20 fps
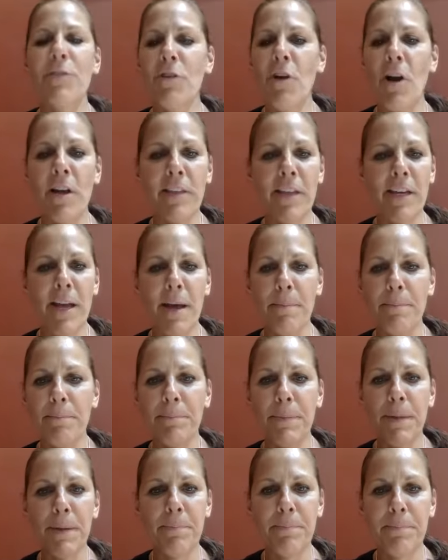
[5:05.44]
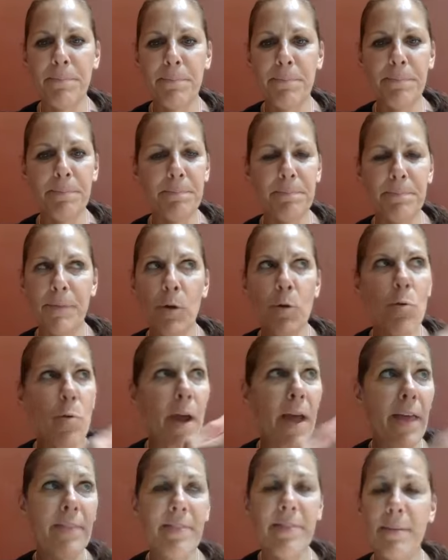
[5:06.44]
for all the, com- the
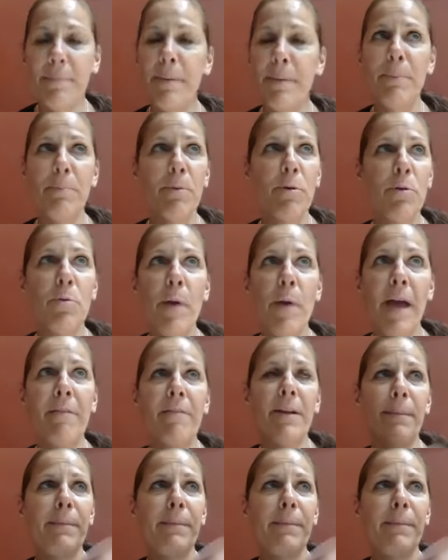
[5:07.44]
who the people who haven't.